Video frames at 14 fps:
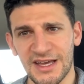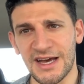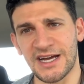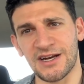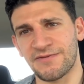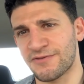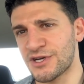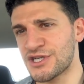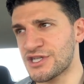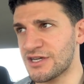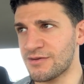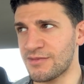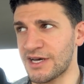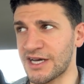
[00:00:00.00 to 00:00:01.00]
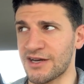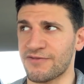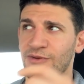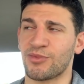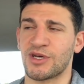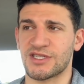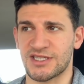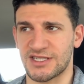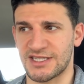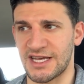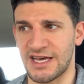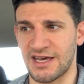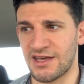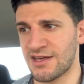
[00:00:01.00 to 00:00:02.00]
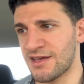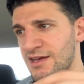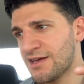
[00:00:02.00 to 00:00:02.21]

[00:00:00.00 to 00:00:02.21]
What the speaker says: I got a free gym, I got a free place to stay.